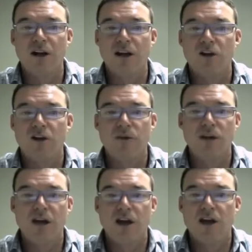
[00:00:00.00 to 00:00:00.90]
And it could
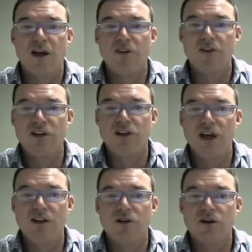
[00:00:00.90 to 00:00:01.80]
be every 2
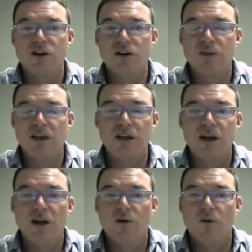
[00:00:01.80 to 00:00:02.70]
days, or it could be
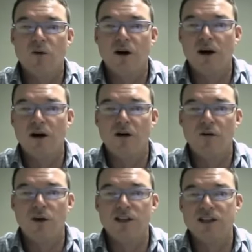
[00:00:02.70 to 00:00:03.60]

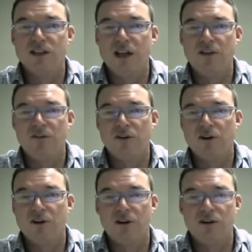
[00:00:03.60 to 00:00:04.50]
once a day
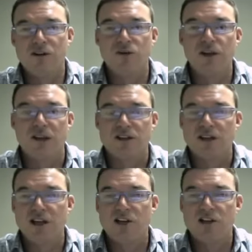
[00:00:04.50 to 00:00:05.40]
for 2 weeks.
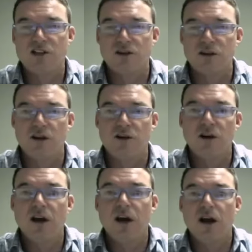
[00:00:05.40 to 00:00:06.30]
They just don't know.
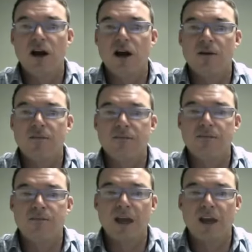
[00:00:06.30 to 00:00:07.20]

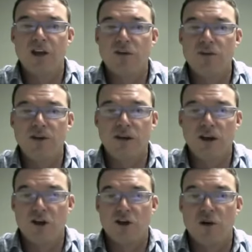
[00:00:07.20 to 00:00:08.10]
And
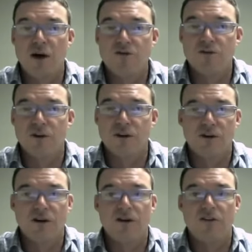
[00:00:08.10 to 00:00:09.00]
it could go out
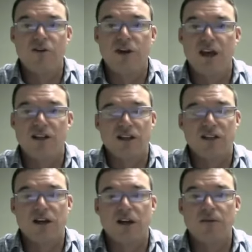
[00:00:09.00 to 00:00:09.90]
for a few days at a
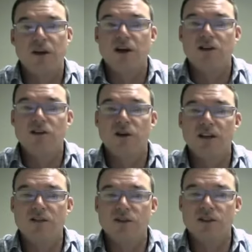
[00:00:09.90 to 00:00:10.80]
time. So as
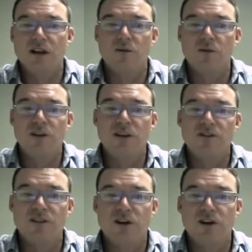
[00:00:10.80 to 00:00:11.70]
a result, what they've
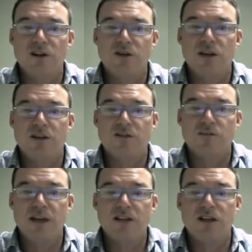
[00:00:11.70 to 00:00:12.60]
started doing is
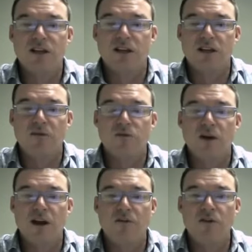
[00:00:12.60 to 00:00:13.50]
basically
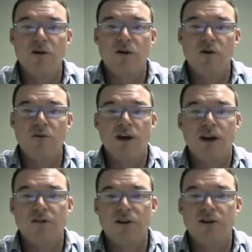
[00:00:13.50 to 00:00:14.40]
every home and
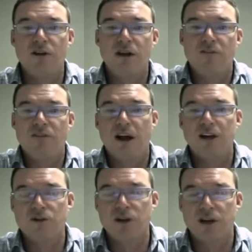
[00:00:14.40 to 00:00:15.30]
every
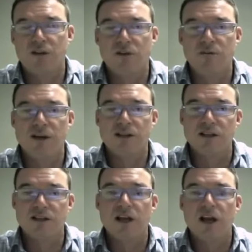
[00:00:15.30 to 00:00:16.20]
factory and every
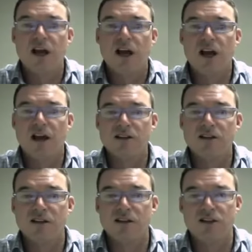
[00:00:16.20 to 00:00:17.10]
business
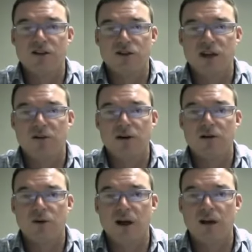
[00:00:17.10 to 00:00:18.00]
has a diesel
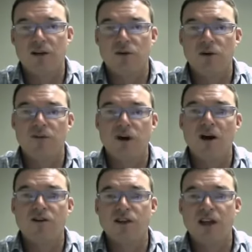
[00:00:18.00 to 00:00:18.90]
generator running 24
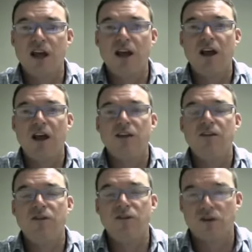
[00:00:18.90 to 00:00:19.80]
hours a day, and they
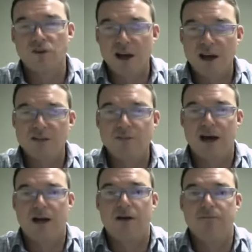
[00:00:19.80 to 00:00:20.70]
view the grid as
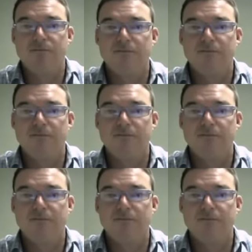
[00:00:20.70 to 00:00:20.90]
backup.